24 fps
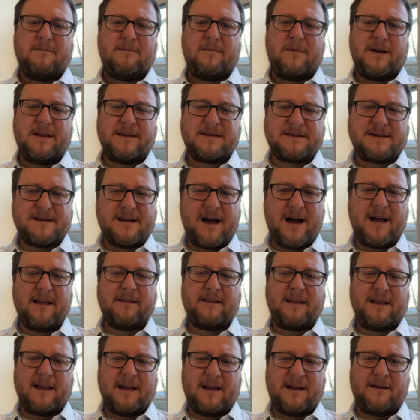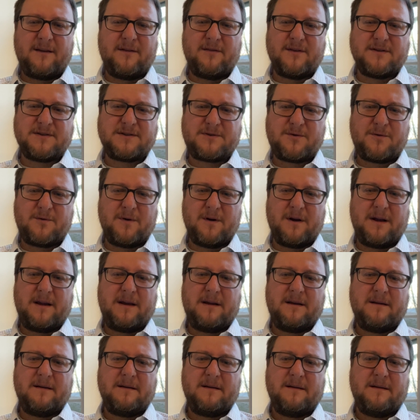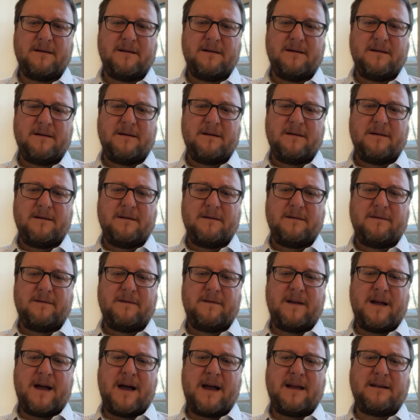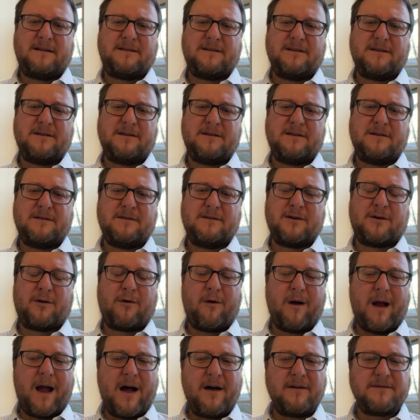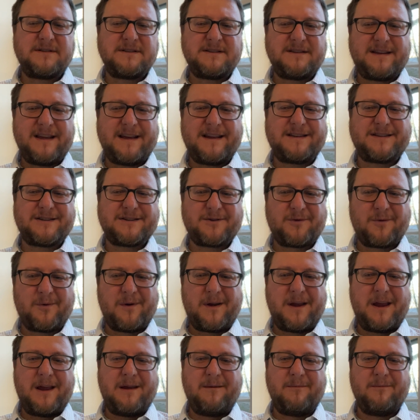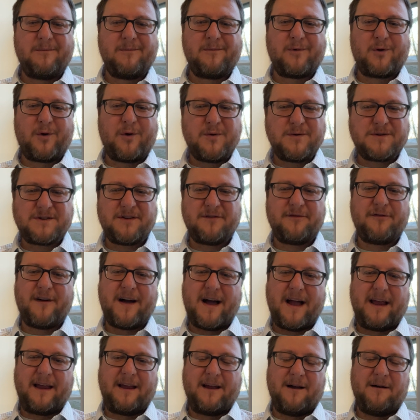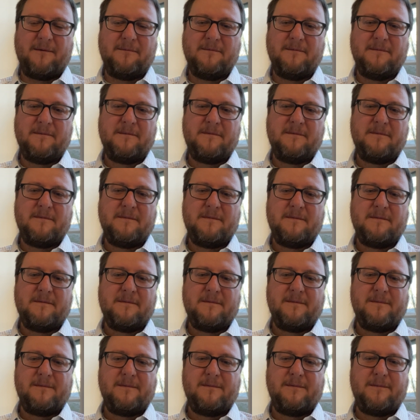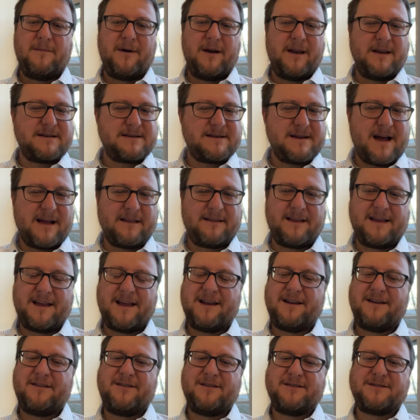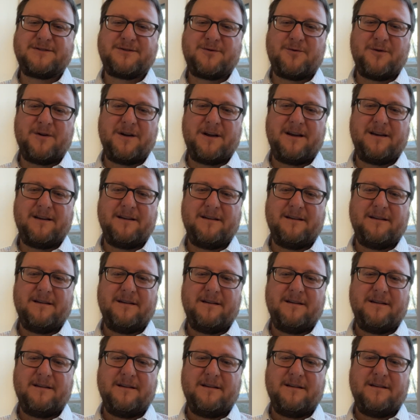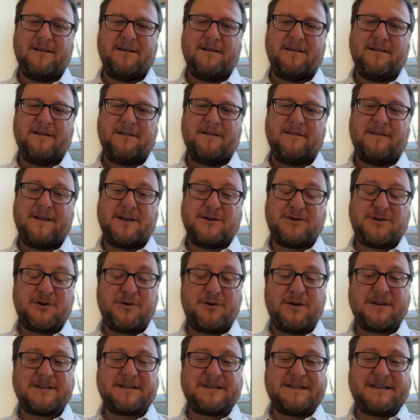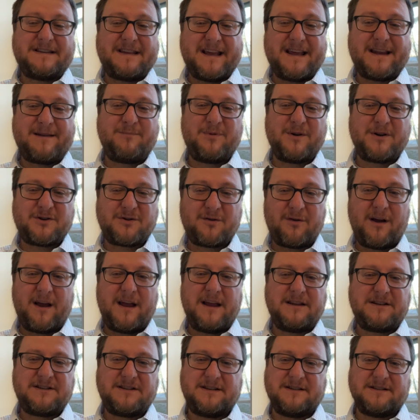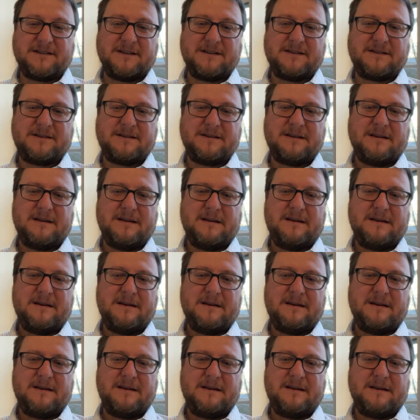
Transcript: but it's not the end of the story. That the crowds did scream, crucify him, but it's not the end of the story. That Judas did betray Jesus,